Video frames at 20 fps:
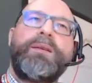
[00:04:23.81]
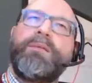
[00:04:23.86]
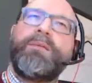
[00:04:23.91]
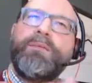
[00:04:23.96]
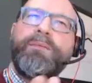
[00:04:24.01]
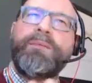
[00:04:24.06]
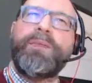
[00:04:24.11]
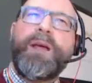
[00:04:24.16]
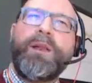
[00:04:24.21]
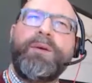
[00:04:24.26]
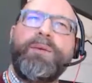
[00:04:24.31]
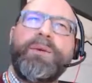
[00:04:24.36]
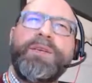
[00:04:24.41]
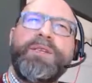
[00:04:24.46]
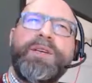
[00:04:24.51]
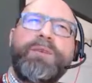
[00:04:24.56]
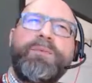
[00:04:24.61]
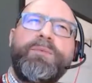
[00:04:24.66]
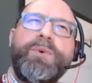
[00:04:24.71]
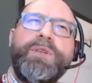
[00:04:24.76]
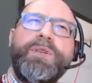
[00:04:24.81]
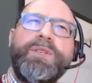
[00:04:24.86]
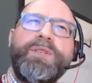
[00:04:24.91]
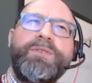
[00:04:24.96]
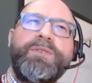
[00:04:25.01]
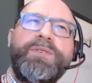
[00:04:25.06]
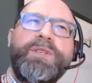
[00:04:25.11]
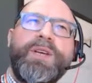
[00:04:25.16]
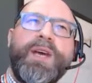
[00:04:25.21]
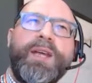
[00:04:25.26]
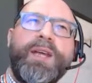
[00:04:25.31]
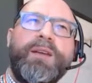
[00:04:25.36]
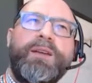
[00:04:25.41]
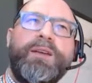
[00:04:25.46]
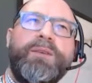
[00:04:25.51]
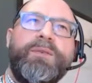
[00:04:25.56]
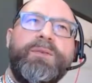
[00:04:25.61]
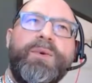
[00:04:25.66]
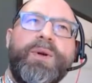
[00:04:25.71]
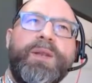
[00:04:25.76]
Eloisa, what did you take
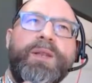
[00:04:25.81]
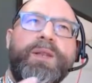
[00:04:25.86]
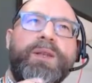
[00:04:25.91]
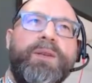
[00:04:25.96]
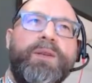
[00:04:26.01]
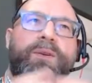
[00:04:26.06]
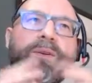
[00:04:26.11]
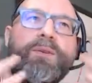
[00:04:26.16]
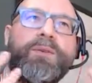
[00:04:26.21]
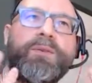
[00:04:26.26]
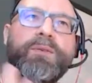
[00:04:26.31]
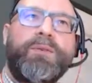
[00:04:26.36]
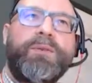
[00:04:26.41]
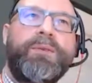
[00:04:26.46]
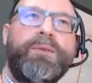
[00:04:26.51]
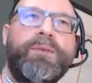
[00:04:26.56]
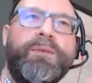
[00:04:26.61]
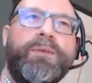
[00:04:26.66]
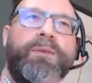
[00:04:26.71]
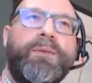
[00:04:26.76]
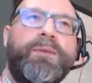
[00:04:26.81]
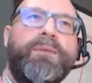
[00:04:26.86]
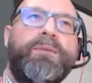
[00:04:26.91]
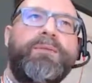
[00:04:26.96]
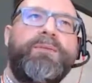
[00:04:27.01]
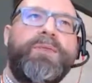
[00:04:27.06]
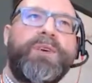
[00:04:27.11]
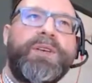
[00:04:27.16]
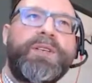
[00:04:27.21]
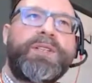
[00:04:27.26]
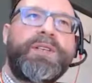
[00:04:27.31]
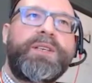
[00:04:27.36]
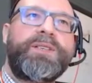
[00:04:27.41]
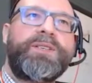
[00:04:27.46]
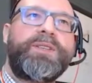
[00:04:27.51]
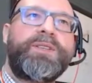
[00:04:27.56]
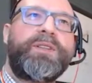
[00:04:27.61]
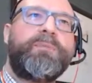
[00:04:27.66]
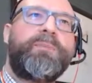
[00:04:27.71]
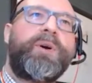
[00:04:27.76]
when you first listened
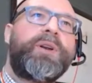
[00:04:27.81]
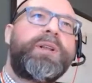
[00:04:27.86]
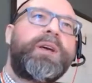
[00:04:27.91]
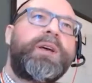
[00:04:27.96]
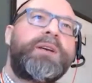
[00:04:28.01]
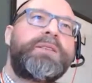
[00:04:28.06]
to the podcast?